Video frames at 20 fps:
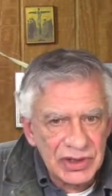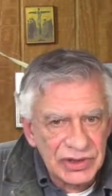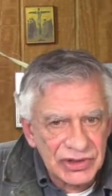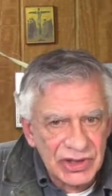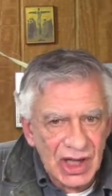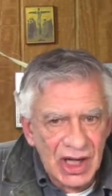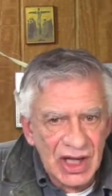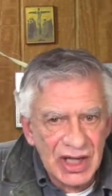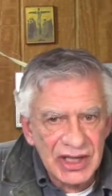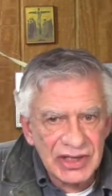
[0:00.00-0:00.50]

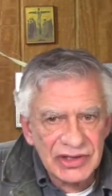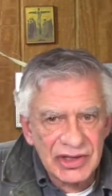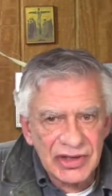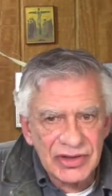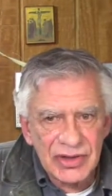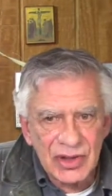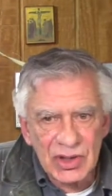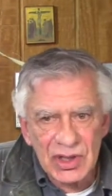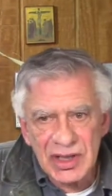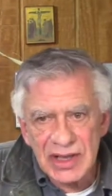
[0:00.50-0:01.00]
We saw
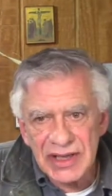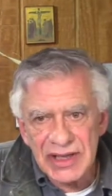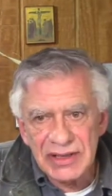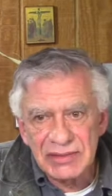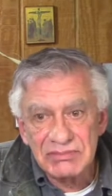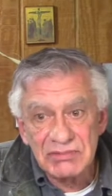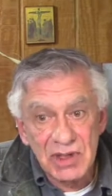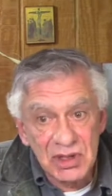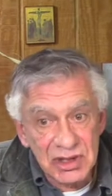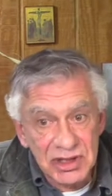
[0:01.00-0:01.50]
his
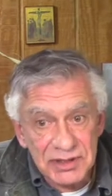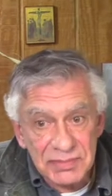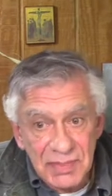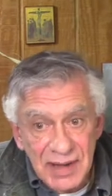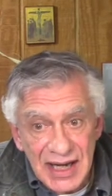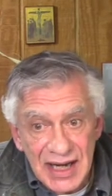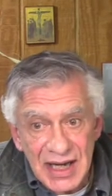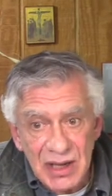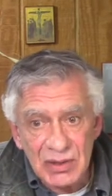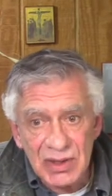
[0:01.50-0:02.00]
authority, or
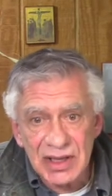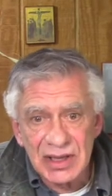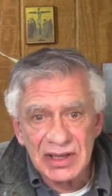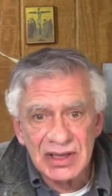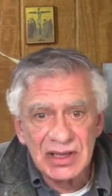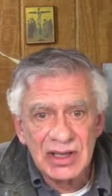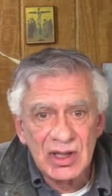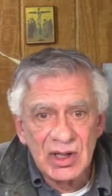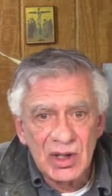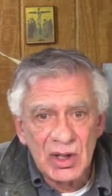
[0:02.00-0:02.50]
his
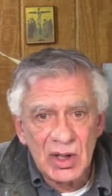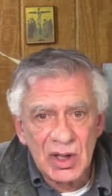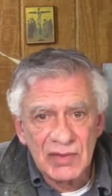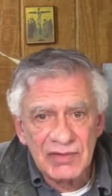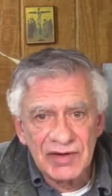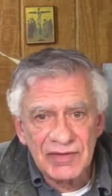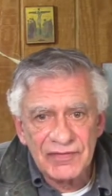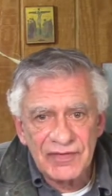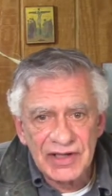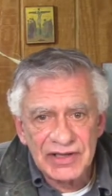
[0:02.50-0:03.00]
power,
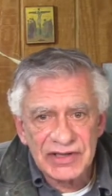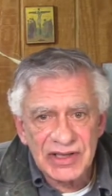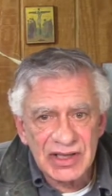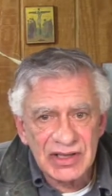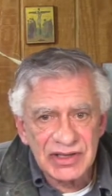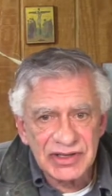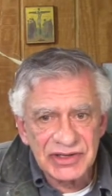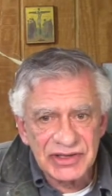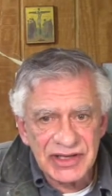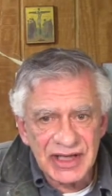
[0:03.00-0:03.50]
over
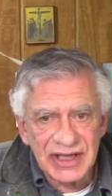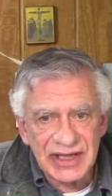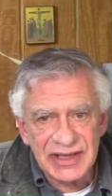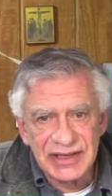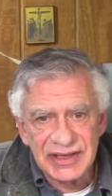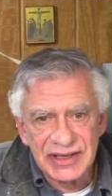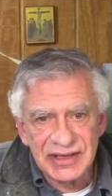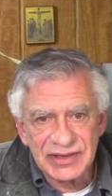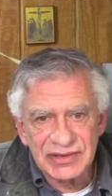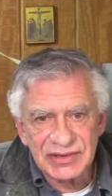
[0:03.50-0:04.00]
physical
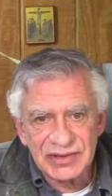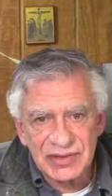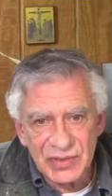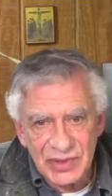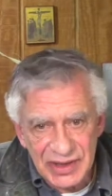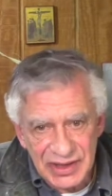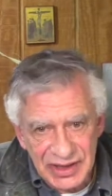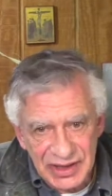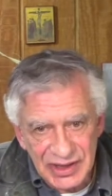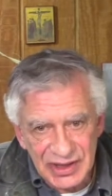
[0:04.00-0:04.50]

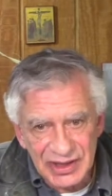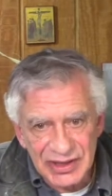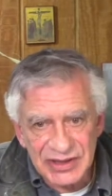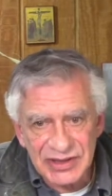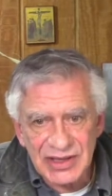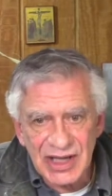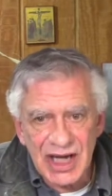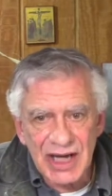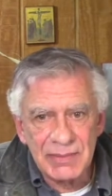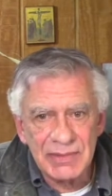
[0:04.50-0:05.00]
sickness when he
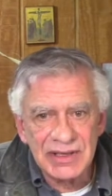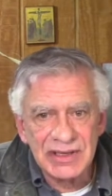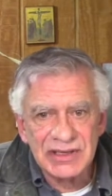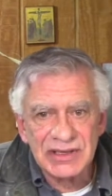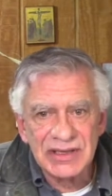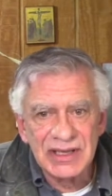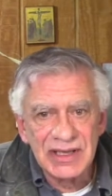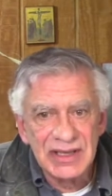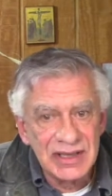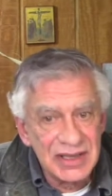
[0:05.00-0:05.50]
healed
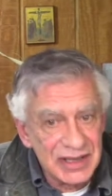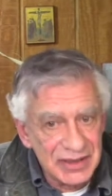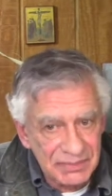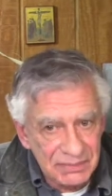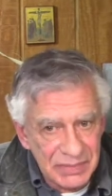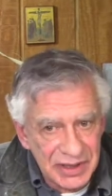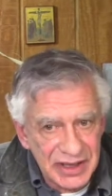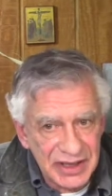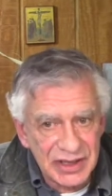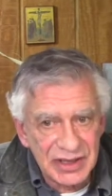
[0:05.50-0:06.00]
Simon's,
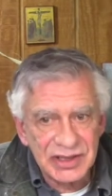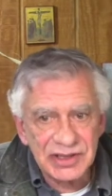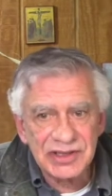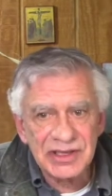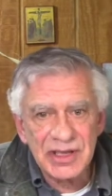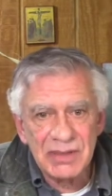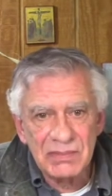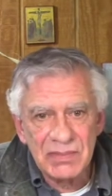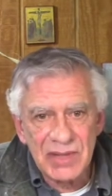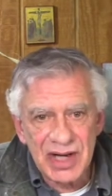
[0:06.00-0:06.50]

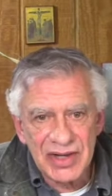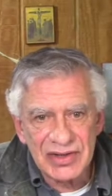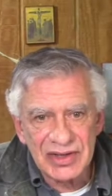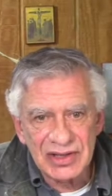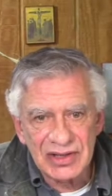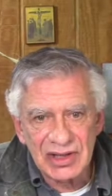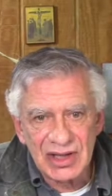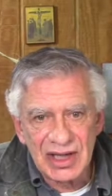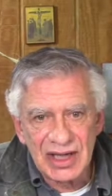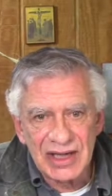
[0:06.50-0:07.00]
Peter's
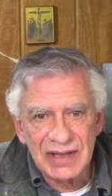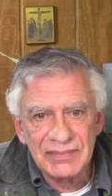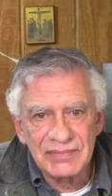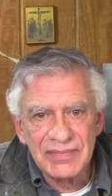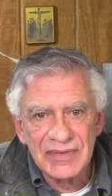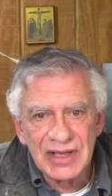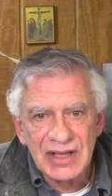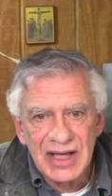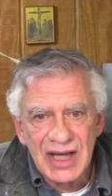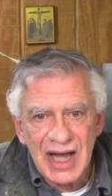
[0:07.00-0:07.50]
mother in
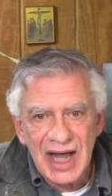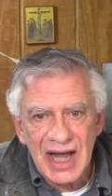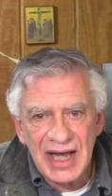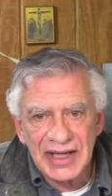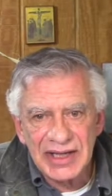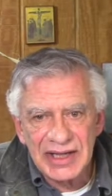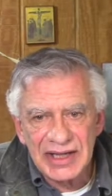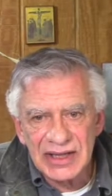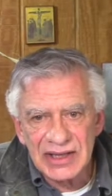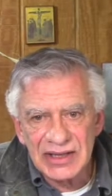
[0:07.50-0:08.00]
law,
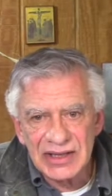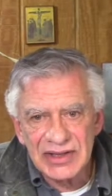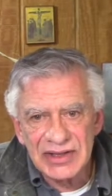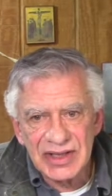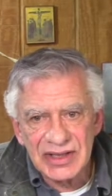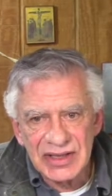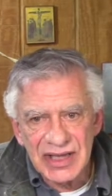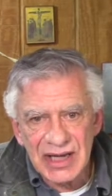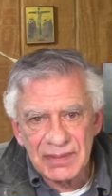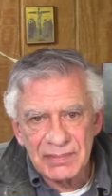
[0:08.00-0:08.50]
and
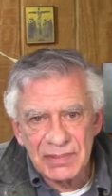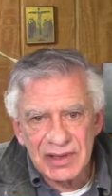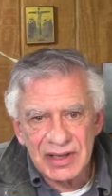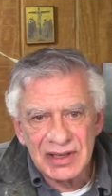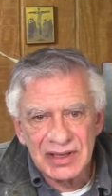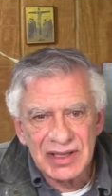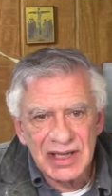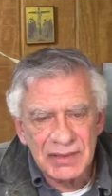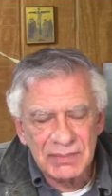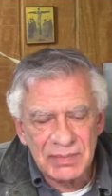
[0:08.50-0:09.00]
healed the
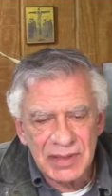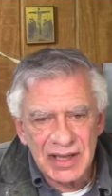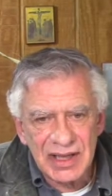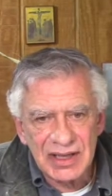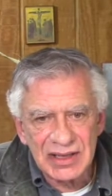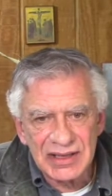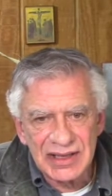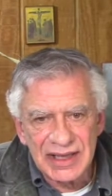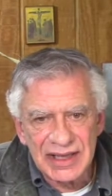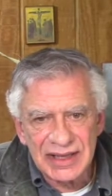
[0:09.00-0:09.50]
leper and
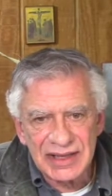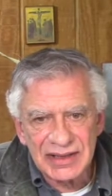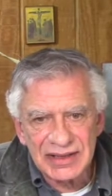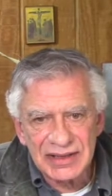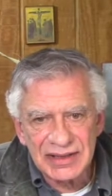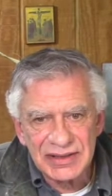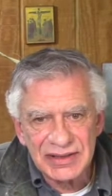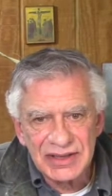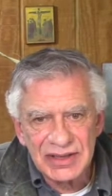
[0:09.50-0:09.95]
paralytic.